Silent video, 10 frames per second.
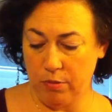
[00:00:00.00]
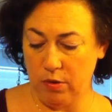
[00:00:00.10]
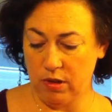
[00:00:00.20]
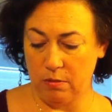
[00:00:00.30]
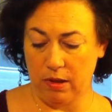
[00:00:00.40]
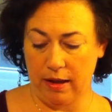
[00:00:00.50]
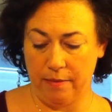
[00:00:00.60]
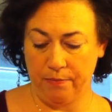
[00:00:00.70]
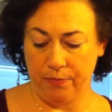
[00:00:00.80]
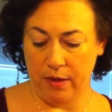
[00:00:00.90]
Beauty
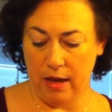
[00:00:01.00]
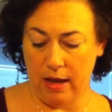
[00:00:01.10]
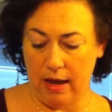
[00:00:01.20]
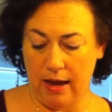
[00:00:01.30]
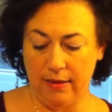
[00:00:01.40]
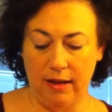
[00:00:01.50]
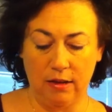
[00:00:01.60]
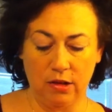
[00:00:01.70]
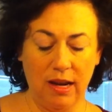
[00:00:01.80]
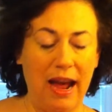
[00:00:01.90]
Supply, and then
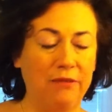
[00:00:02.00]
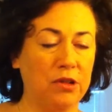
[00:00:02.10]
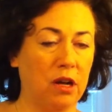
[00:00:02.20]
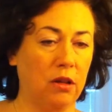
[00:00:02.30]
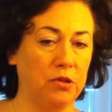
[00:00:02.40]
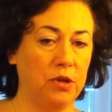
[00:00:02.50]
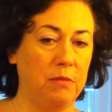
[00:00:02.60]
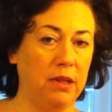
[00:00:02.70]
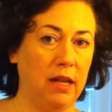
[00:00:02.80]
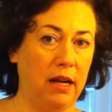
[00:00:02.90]
there's an after color
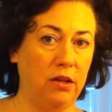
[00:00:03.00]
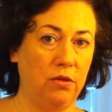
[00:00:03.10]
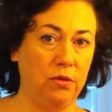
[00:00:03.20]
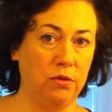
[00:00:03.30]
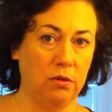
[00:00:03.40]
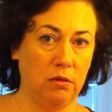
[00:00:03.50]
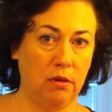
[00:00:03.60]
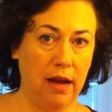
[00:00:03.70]
treatment that I use